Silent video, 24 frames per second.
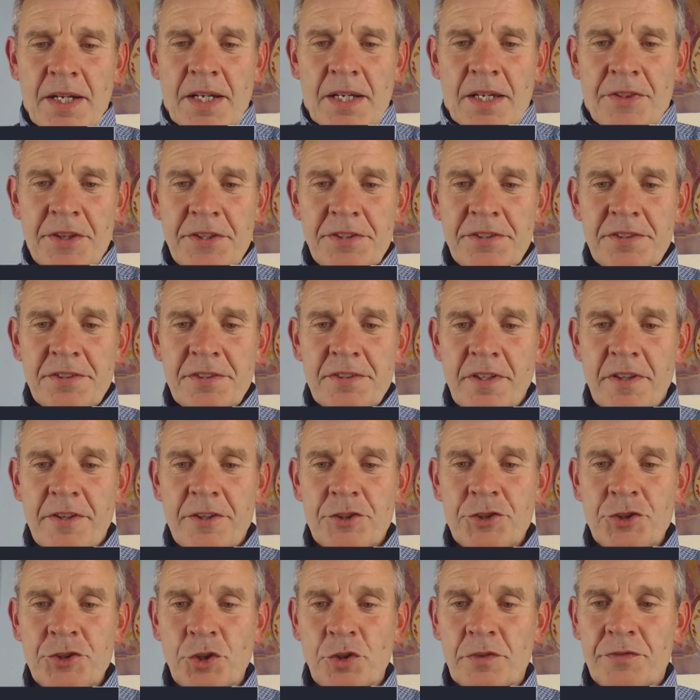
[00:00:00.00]
This is another
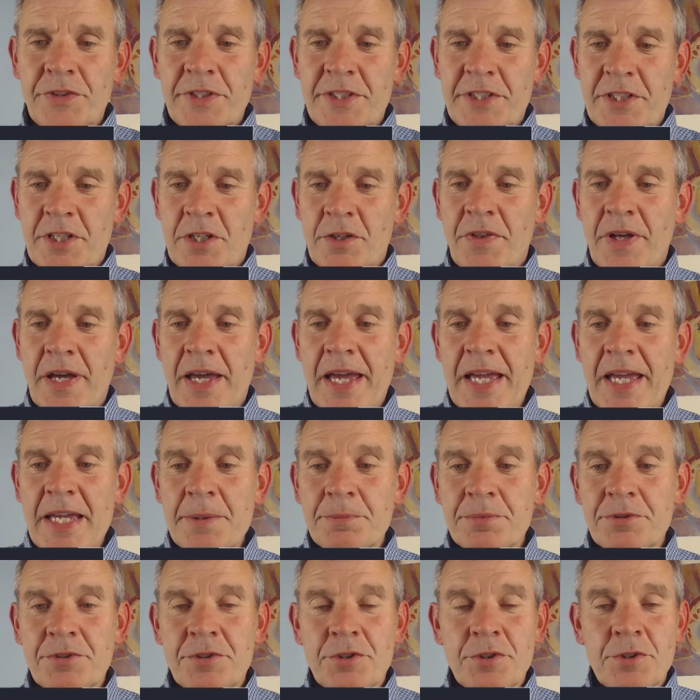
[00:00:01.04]
short video that
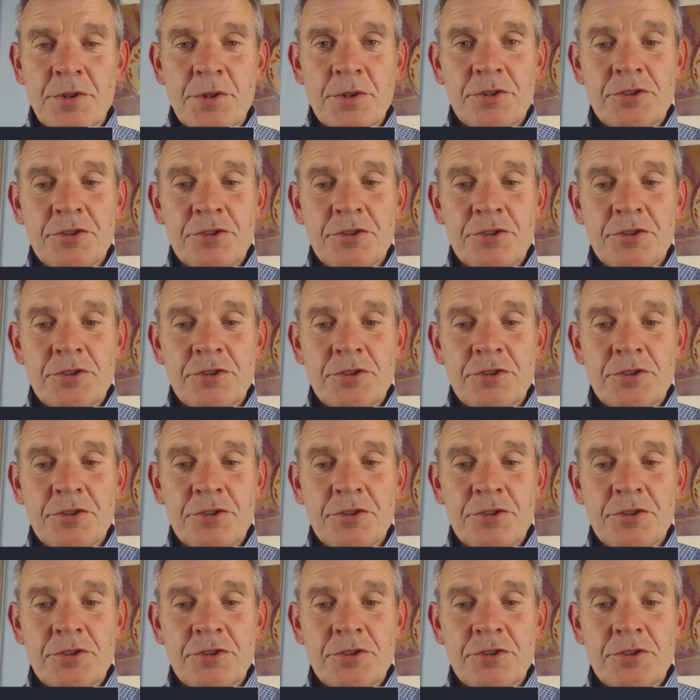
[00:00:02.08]
aims to